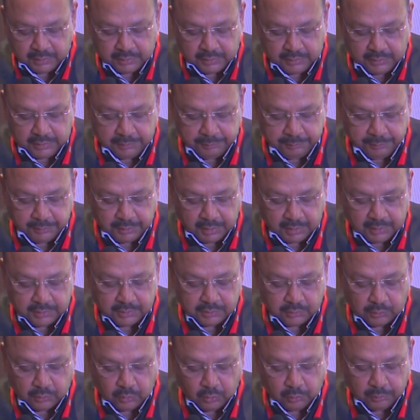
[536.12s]
DPI's
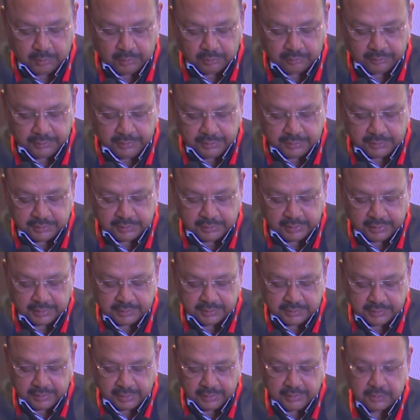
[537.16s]
global reach
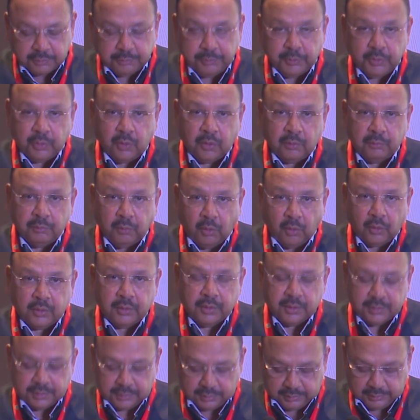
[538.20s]
extends beyond
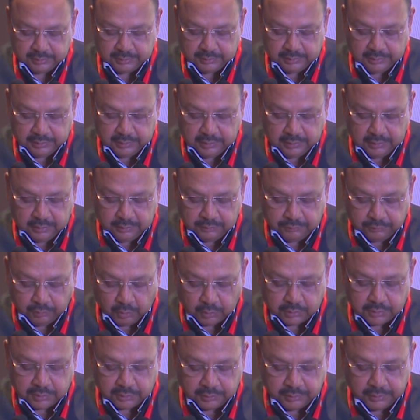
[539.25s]
borders,
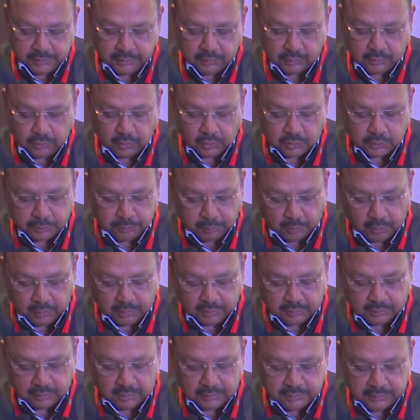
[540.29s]
fostering cross-border
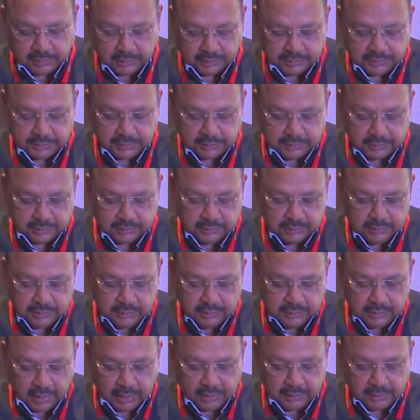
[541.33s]
transaction
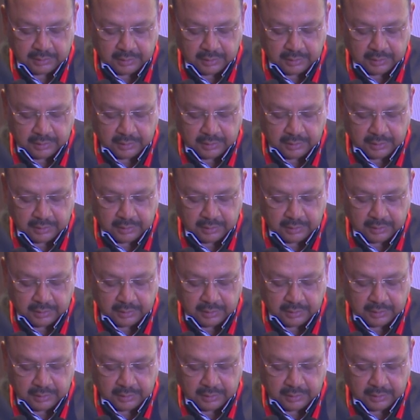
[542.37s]
and